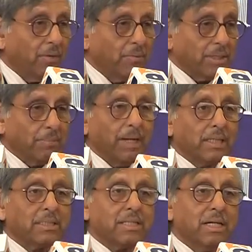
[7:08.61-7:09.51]
that
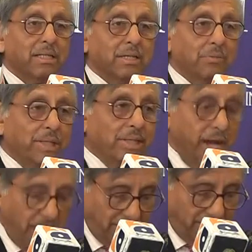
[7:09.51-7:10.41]
will
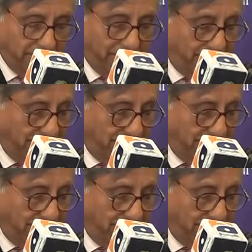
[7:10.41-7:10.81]
last